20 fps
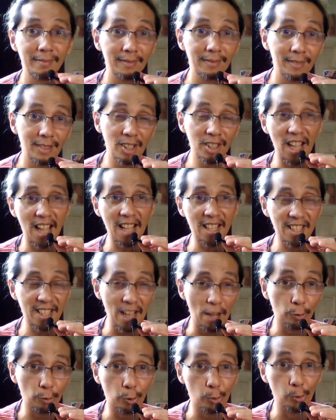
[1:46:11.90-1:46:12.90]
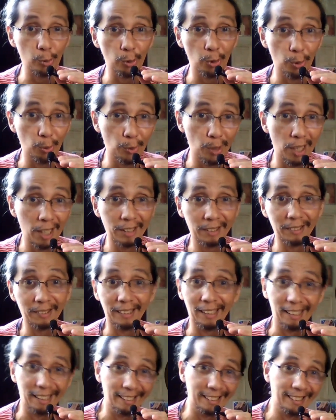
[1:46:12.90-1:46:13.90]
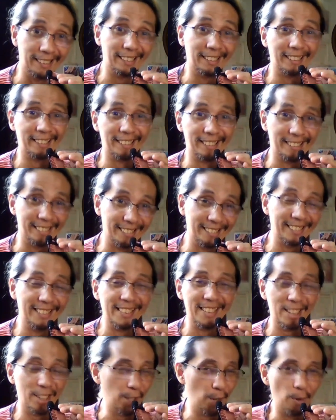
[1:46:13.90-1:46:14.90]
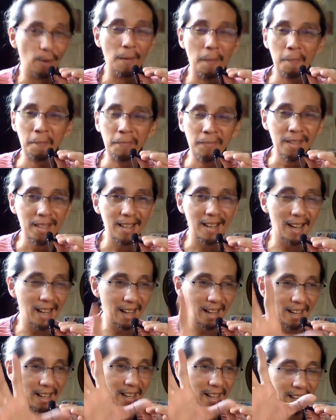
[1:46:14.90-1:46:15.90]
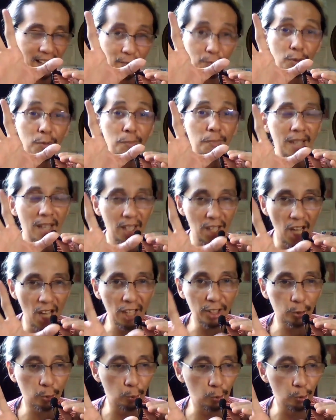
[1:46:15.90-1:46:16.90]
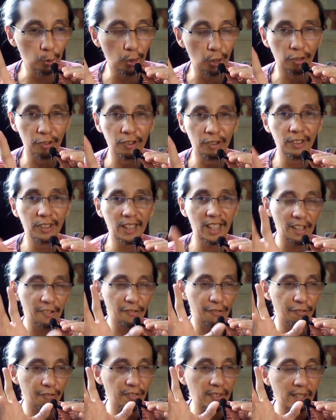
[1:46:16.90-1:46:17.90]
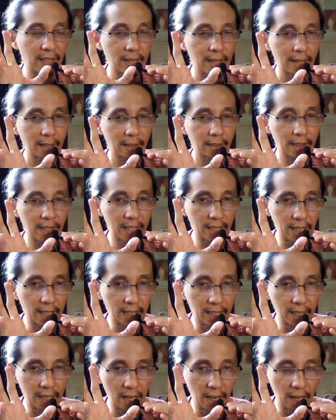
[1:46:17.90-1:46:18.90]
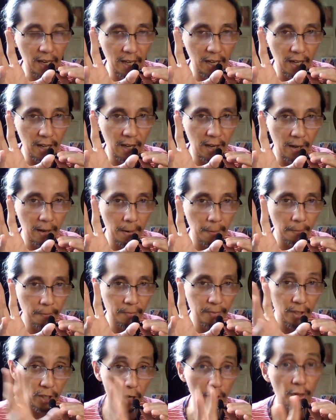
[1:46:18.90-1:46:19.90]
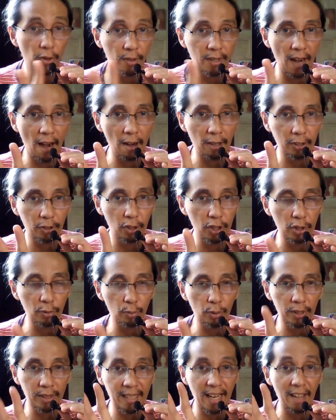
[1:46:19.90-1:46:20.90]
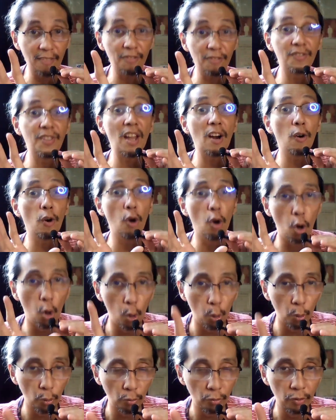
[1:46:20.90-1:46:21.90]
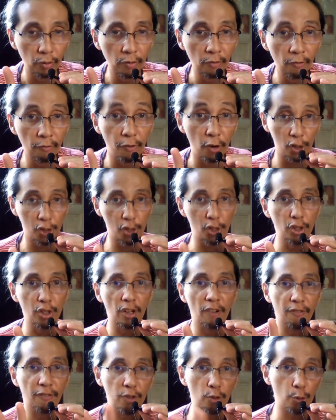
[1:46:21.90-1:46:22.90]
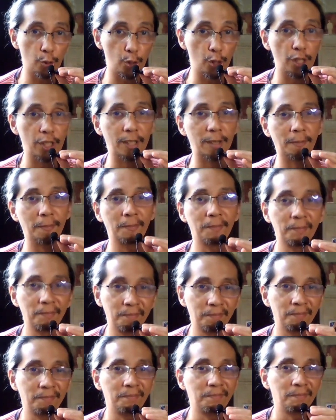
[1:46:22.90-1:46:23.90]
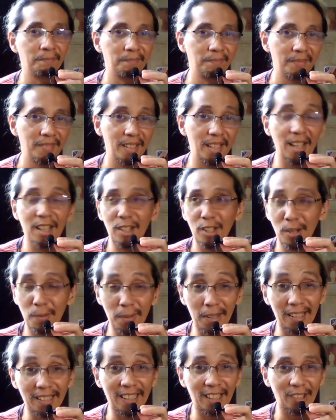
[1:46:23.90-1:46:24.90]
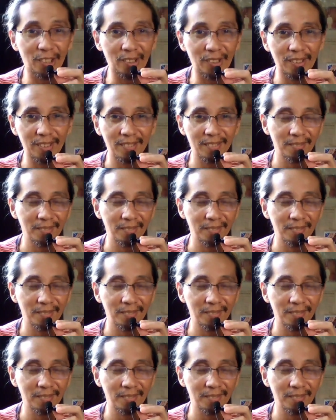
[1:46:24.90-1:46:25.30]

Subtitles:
Does that sound cooler, one? So it would be a lot cooler if the other characters would get their own version of fusion. Yeah, yun ang maganda doon.